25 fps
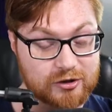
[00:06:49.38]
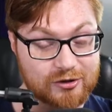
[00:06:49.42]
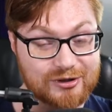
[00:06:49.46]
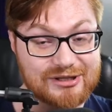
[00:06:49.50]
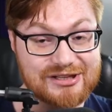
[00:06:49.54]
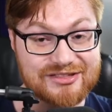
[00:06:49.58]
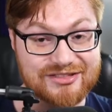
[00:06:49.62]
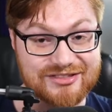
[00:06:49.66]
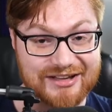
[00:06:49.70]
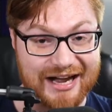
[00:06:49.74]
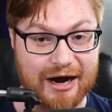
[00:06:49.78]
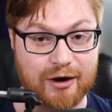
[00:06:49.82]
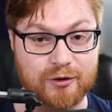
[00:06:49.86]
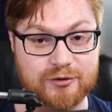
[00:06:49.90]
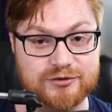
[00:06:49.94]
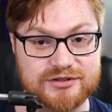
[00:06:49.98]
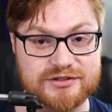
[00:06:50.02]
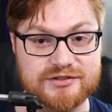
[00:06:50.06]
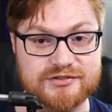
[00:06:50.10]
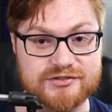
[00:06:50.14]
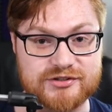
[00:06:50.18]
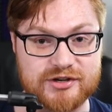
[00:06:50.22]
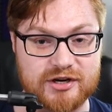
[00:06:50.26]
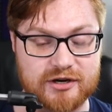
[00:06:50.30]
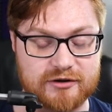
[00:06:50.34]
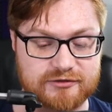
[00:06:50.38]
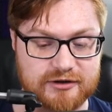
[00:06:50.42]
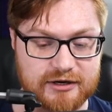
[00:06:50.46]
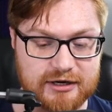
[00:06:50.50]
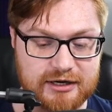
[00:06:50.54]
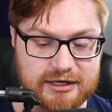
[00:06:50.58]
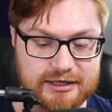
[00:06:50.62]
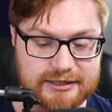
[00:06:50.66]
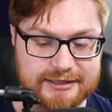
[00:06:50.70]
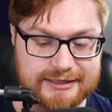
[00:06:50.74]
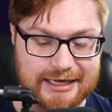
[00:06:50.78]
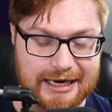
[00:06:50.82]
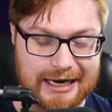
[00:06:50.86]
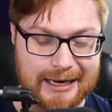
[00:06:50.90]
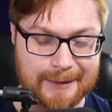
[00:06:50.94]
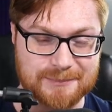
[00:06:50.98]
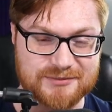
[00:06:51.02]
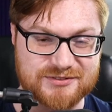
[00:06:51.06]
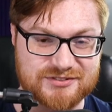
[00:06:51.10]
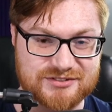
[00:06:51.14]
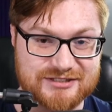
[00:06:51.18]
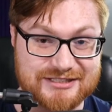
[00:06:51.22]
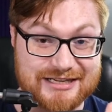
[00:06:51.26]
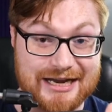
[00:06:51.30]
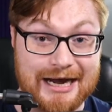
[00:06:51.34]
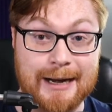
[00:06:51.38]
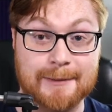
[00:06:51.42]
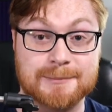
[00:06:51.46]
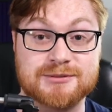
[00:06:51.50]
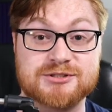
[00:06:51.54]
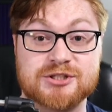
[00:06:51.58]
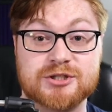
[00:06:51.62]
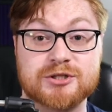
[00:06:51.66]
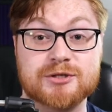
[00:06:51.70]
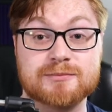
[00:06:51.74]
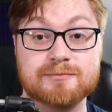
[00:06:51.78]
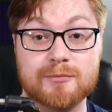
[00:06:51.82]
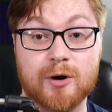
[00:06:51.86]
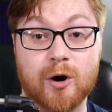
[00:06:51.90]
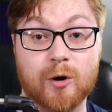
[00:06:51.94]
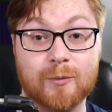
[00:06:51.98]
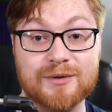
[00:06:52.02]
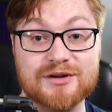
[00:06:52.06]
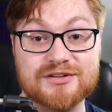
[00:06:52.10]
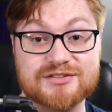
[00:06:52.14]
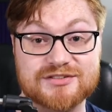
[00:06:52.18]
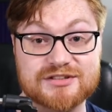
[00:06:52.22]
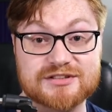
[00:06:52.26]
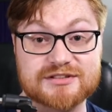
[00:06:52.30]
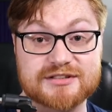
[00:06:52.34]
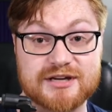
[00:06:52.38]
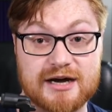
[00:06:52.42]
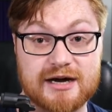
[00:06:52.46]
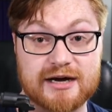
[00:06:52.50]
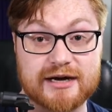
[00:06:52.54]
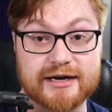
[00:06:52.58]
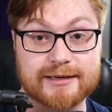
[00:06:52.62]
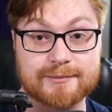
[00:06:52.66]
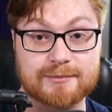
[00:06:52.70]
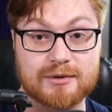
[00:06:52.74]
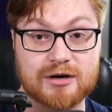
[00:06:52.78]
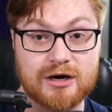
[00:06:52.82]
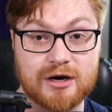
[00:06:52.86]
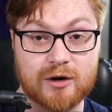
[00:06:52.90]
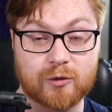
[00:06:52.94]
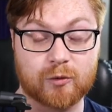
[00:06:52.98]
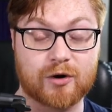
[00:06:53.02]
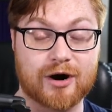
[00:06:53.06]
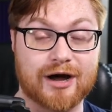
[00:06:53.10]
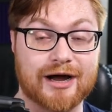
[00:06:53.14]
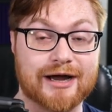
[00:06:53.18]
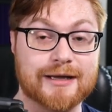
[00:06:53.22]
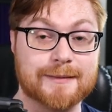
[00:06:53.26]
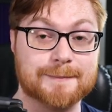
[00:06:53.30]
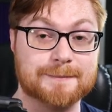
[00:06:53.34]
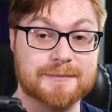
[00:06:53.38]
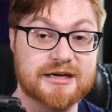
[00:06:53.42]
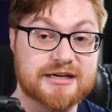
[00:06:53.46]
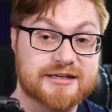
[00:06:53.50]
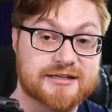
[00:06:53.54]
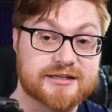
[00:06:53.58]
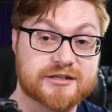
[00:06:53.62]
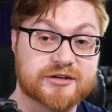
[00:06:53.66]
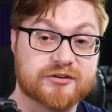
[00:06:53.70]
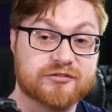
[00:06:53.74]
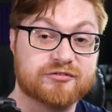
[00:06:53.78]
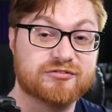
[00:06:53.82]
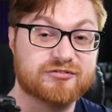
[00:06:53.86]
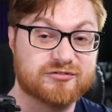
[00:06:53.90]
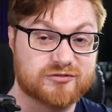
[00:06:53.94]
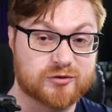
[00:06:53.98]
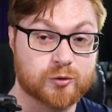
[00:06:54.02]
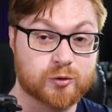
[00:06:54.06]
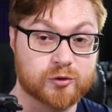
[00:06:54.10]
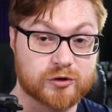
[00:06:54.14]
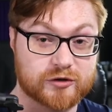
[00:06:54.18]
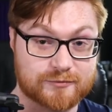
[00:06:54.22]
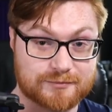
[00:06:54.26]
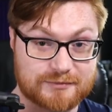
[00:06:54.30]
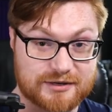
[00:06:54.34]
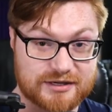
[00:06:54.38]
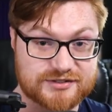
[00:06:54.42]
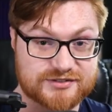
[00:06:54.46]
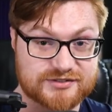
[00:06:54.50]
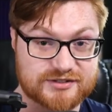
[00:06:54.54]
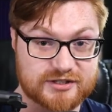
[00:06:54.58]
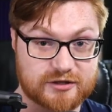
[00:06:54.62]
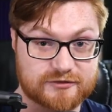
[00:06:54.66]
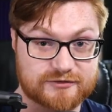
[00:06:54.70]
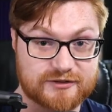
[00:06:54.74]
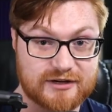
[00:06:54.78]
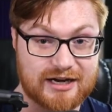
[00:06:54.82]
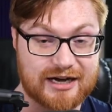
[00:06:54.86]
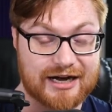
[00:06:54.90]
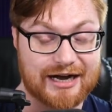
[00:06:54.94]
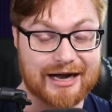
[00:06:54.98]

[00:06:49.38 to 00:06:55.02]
thousands of captured moments in time where I am making a fool of myself.